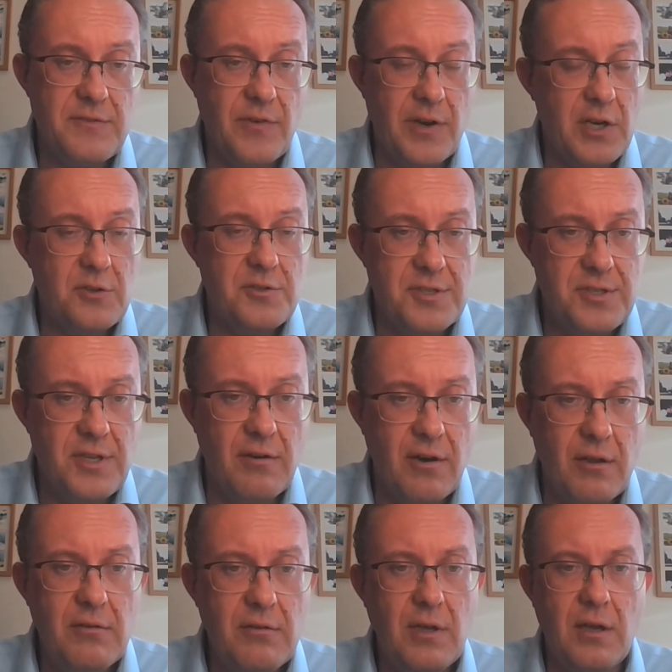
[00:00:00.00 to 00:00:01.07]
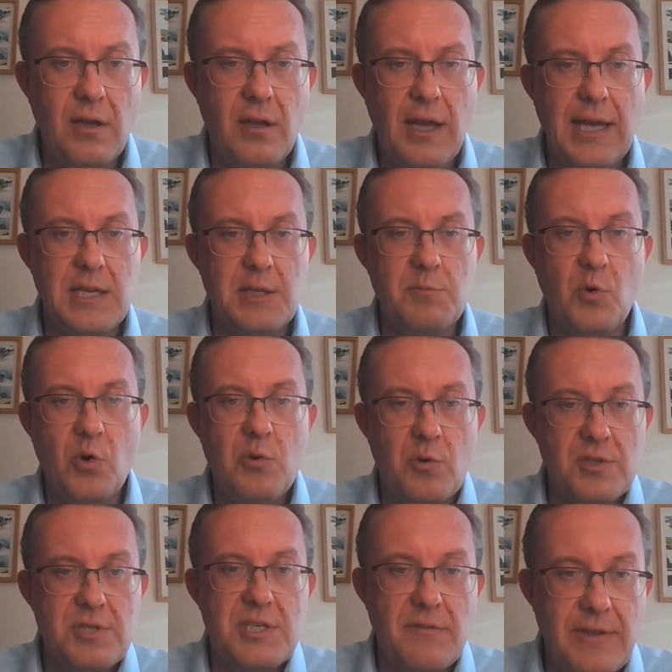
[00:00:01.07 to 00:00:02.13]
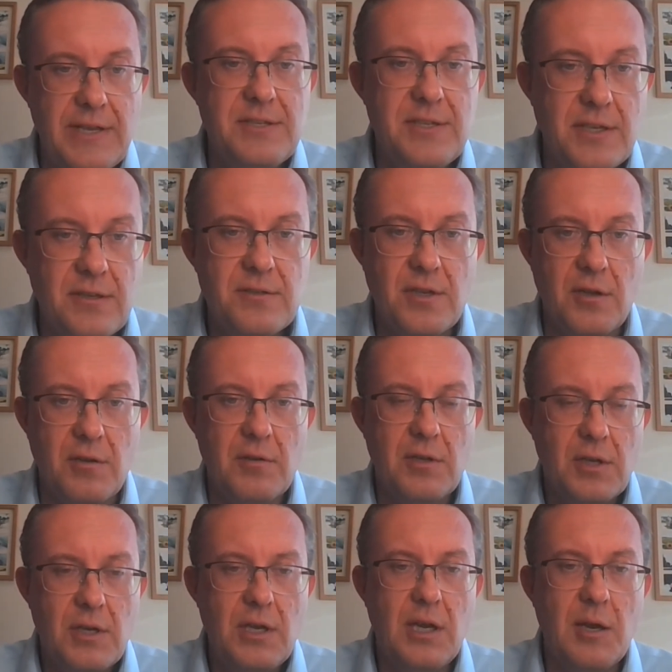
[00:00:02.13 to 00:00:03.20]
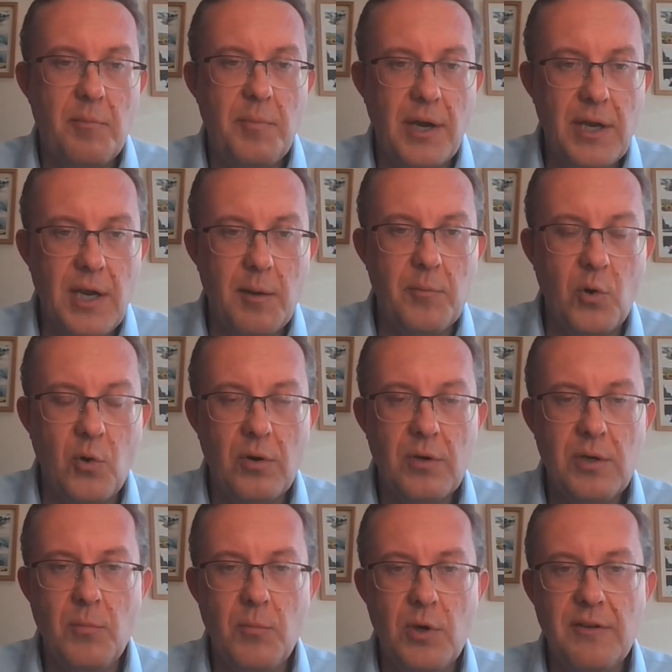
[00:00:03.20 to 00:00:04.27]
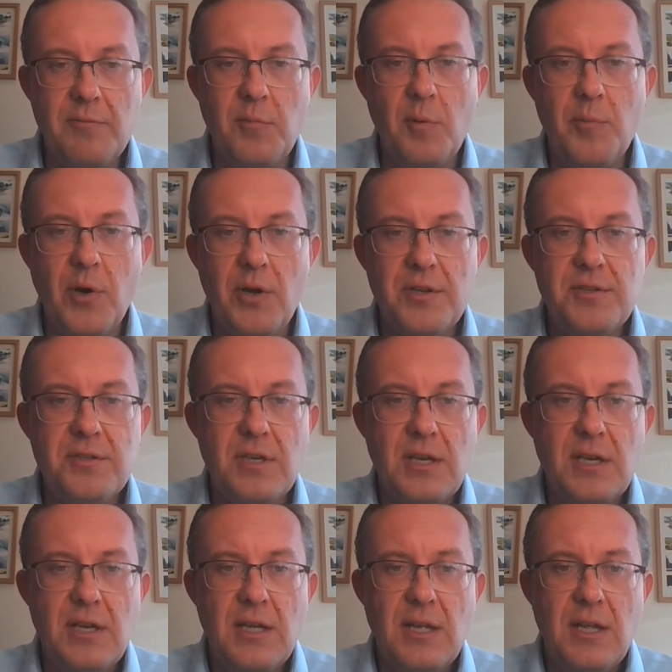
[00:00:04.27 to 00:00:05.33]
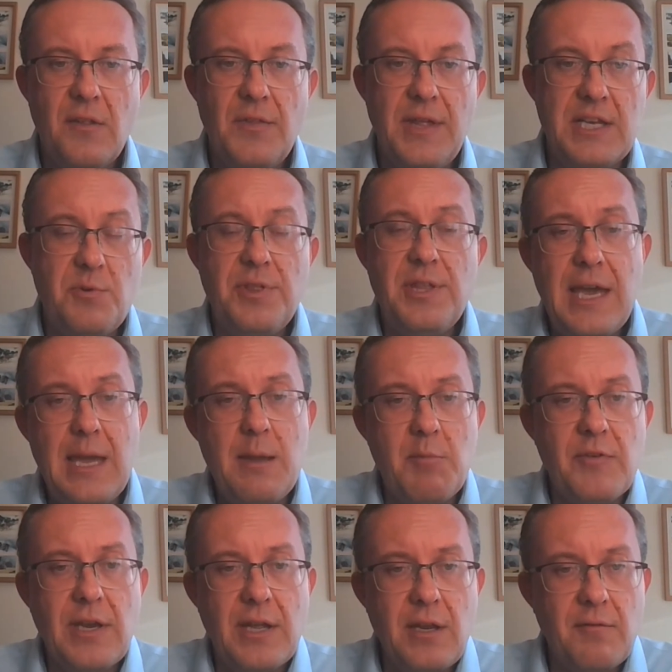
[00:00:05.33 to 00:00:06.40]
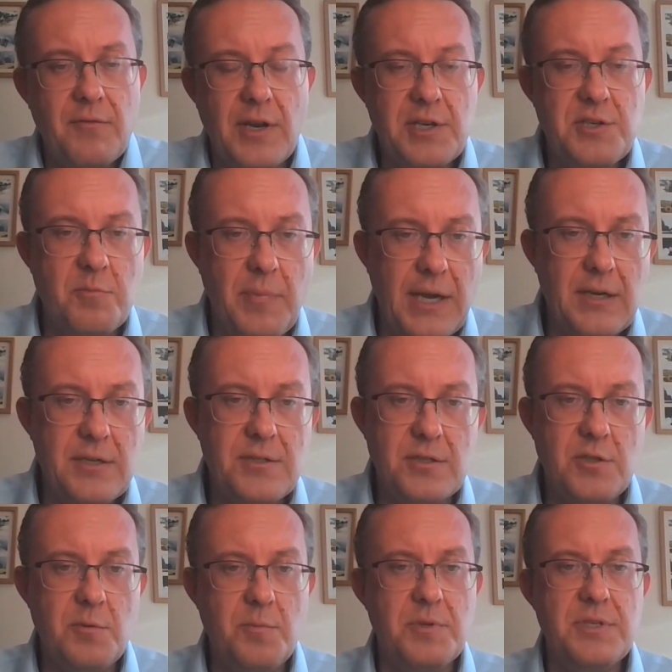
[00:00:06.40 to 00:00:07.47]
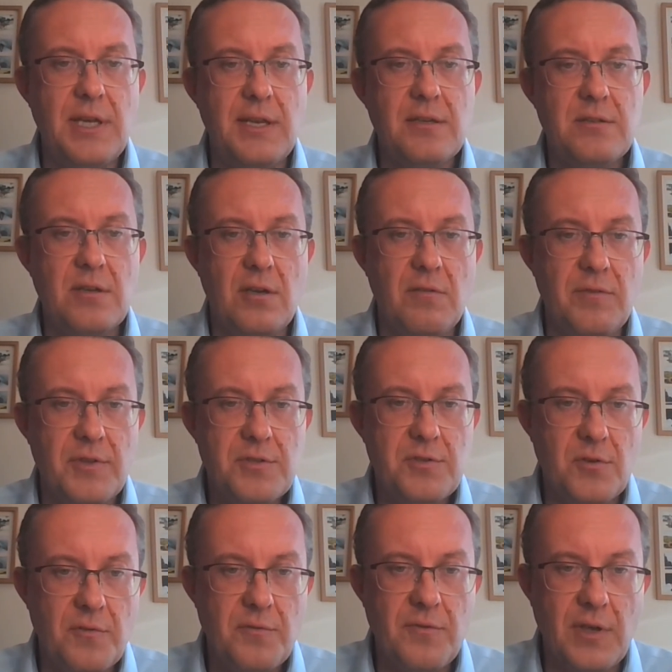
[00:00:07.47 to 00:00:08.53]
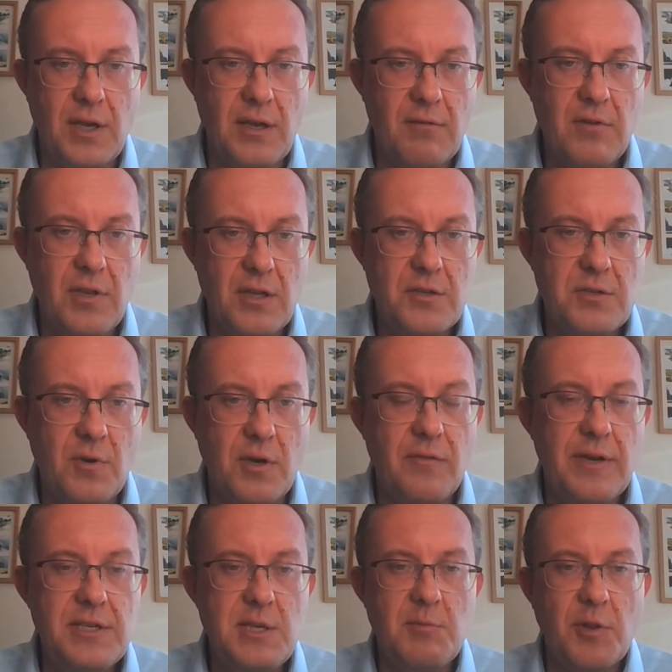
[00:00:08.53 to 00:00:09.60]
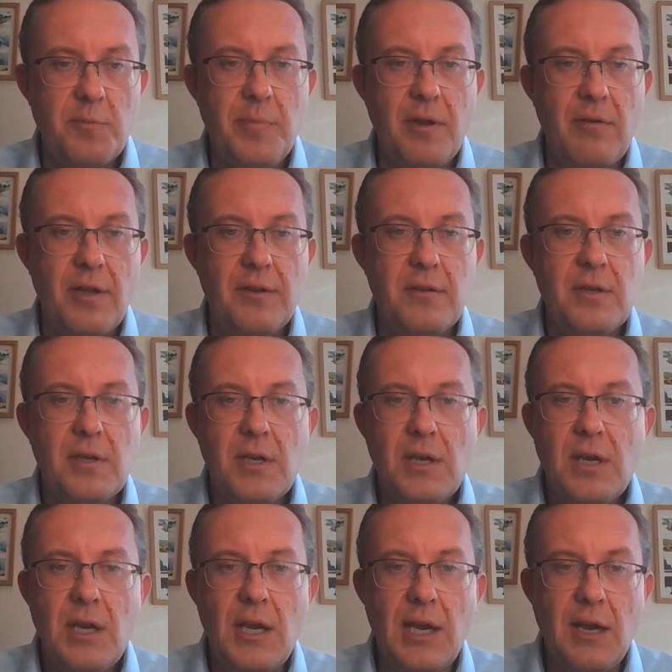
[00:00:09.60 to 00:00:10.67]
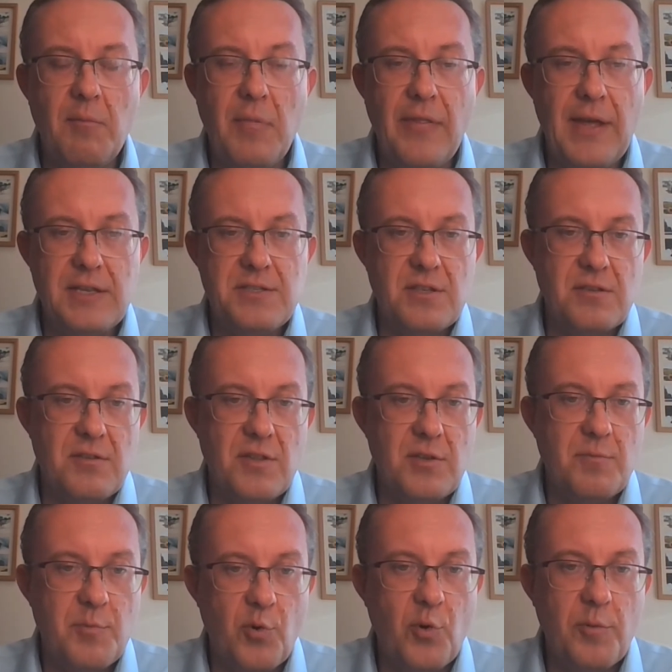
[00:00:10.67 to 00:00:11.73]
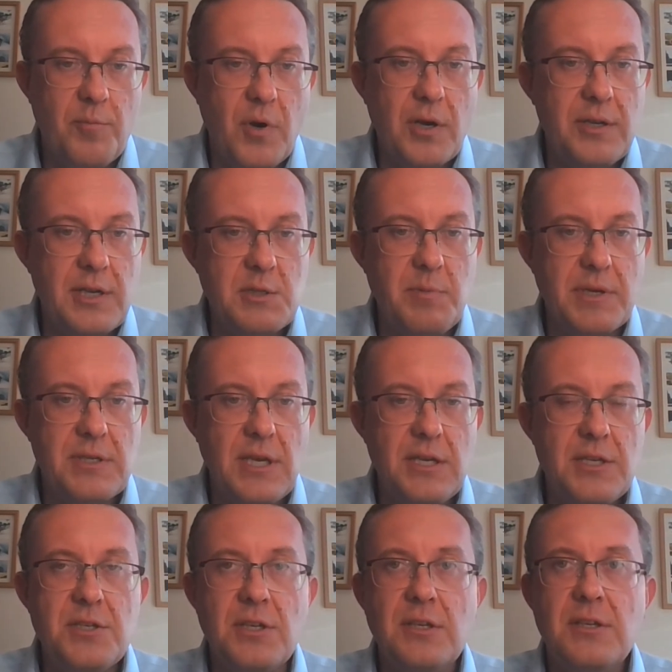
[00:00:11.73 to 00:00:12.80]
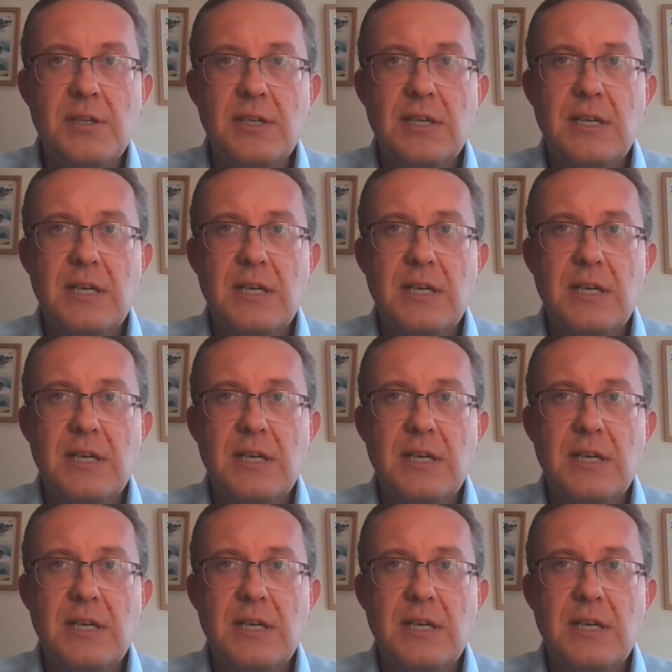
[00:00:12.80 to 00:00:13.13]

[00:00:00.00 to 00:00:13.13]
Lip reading: rates, very close to zero, and more quantitative easing, so buying up more government bonds. That's with the aim of getting inflation back to 2% over the sort of 12, 18-month period, and that's the broad market expectation.